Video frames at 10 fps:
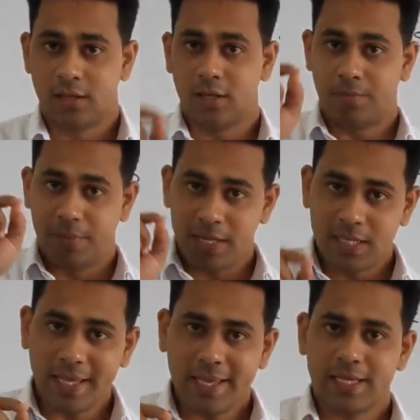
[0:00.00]
the
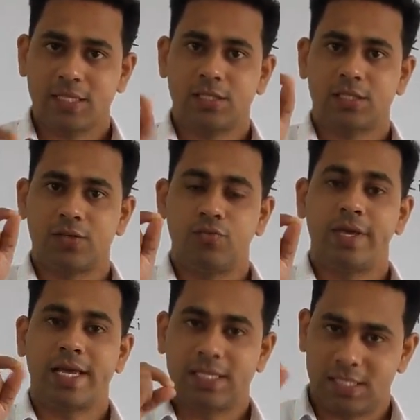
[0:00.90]
breathing is,
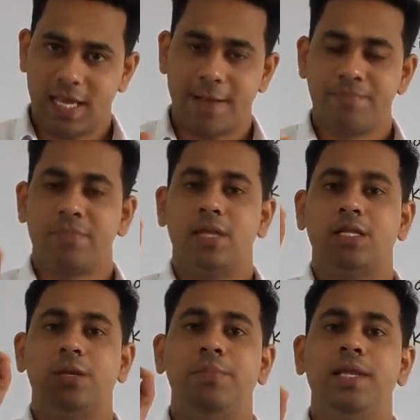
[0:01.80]
we can say
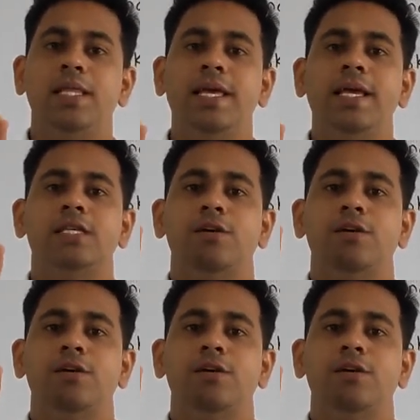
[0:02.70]
that the breathing is